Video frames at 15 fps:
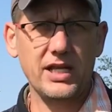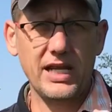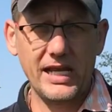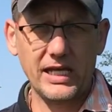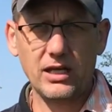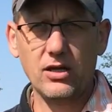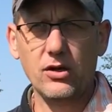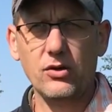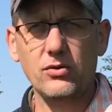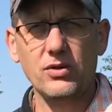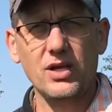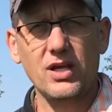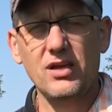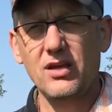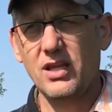a naked oat,
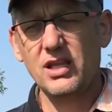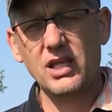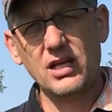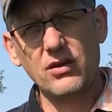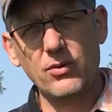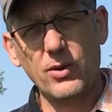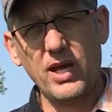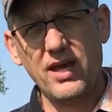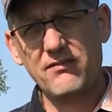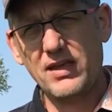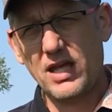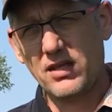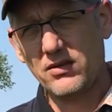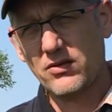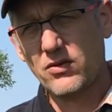and they don't have
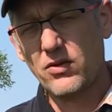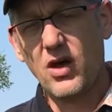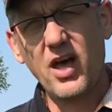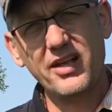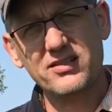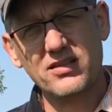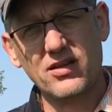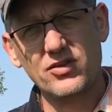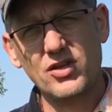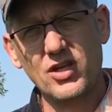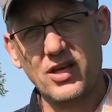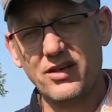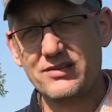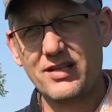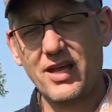that little husk on the
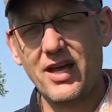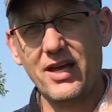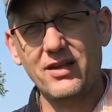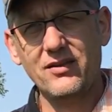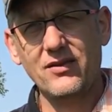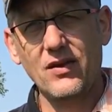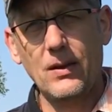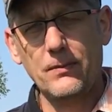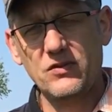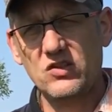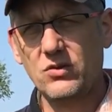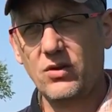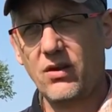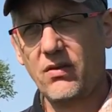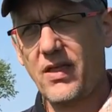outside,
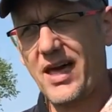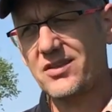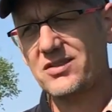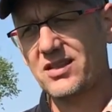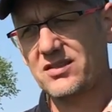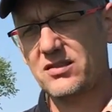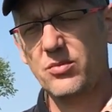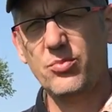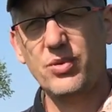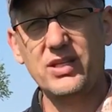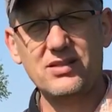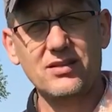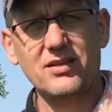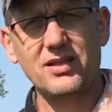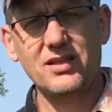so it allows us to
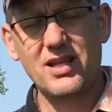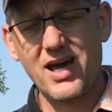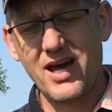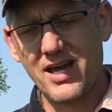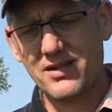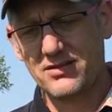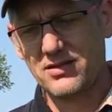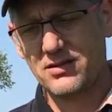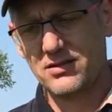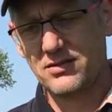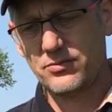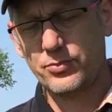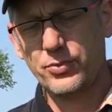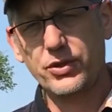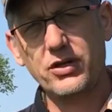basically not
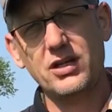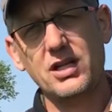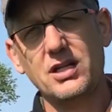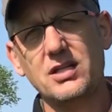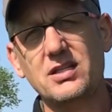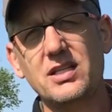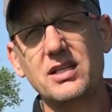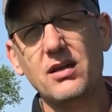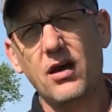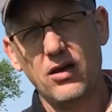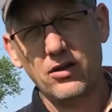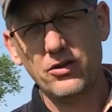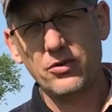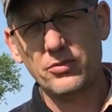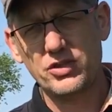put it in a
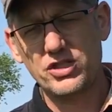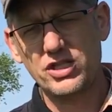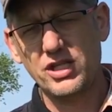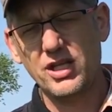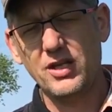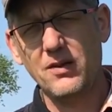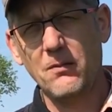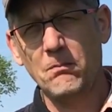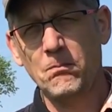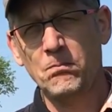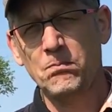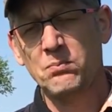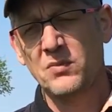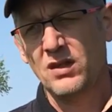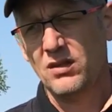dehuller machine,
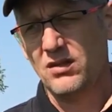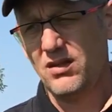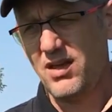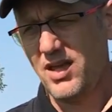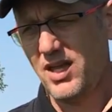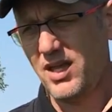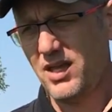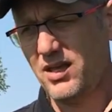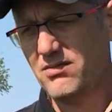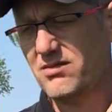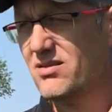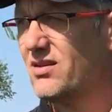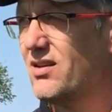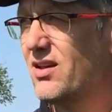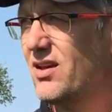and